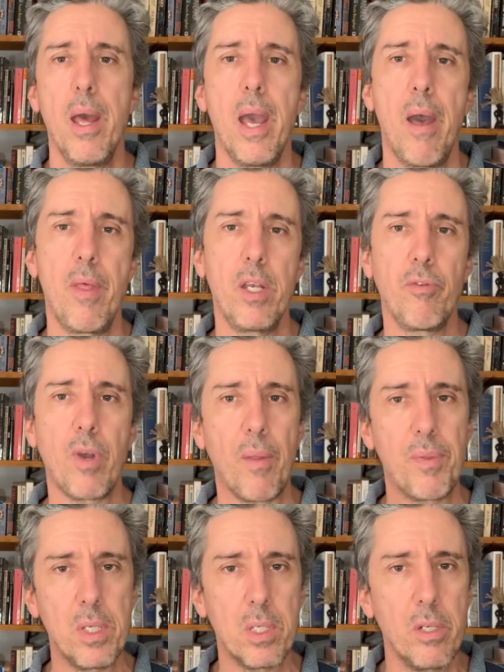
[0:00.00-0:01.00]
And then you've got
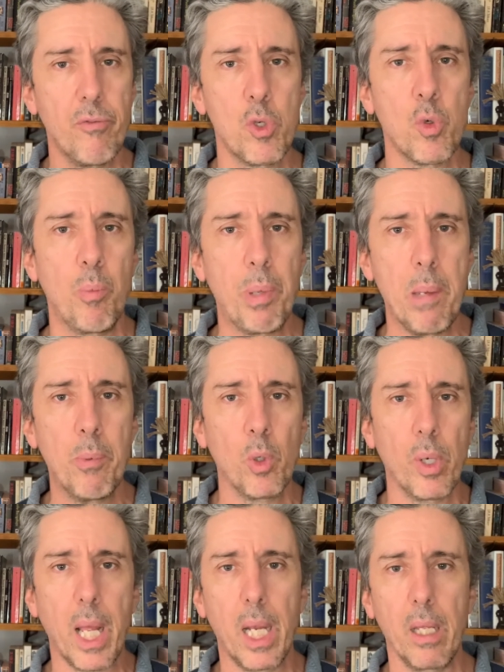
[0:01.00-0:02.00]
these individual people who are
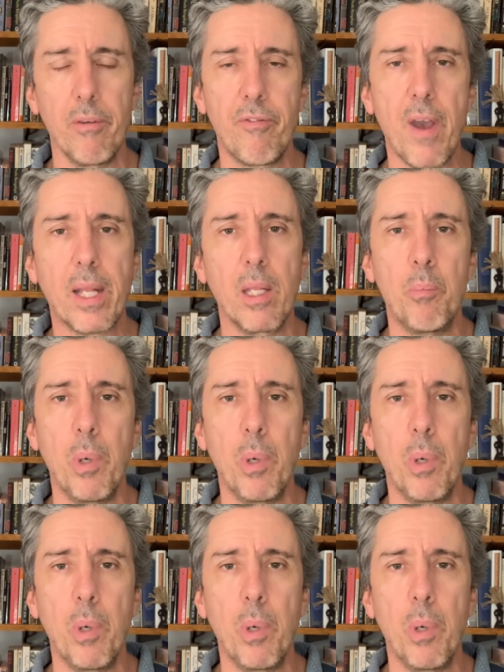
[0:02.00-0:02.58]
getting infected.